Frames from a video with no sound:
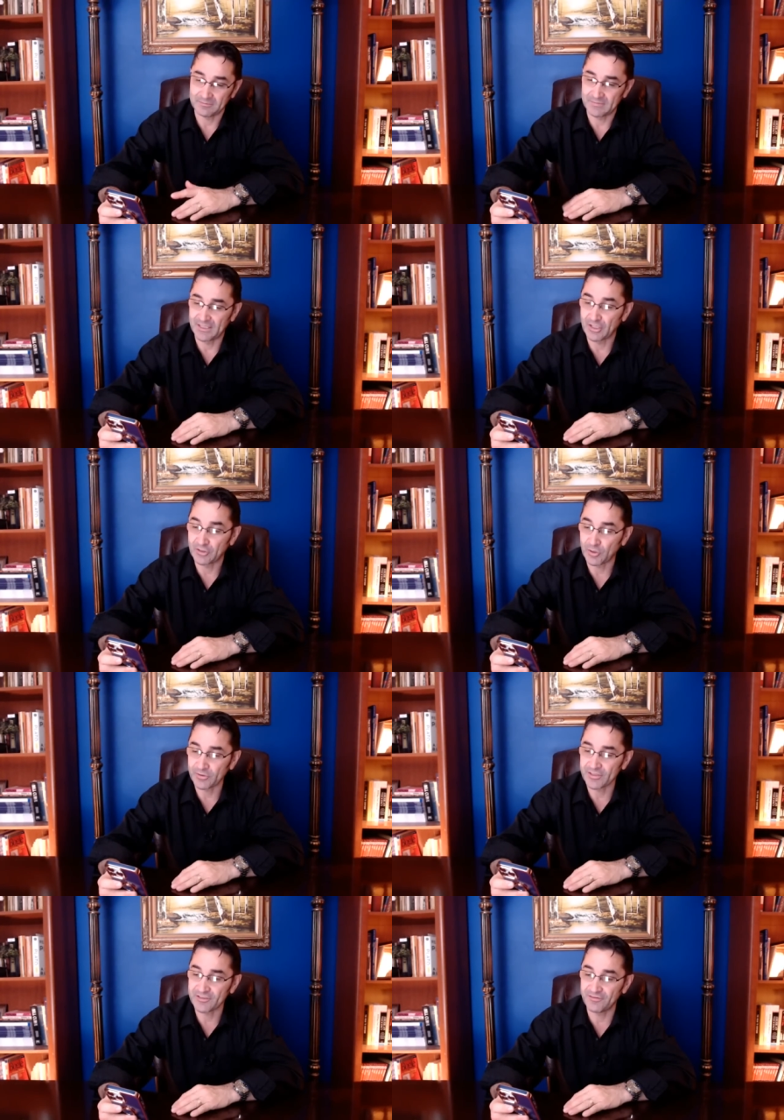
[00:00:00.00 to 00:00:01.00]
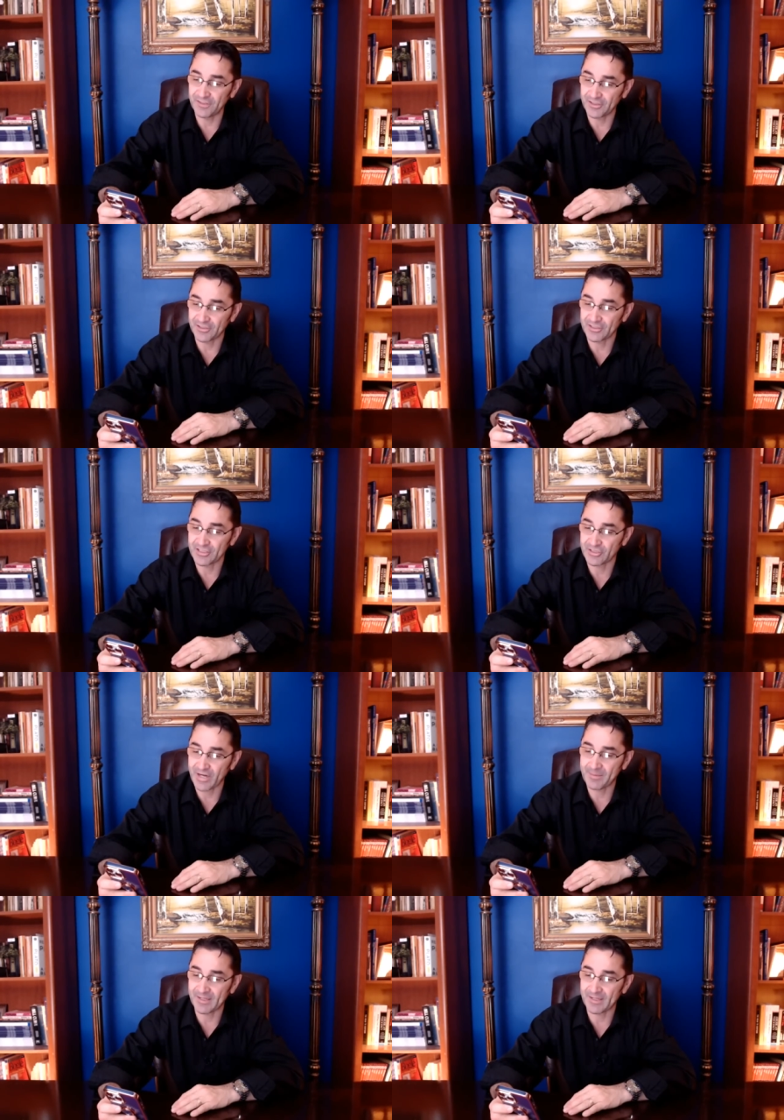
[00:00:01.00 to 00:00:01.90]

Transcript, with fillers: a notorious figure described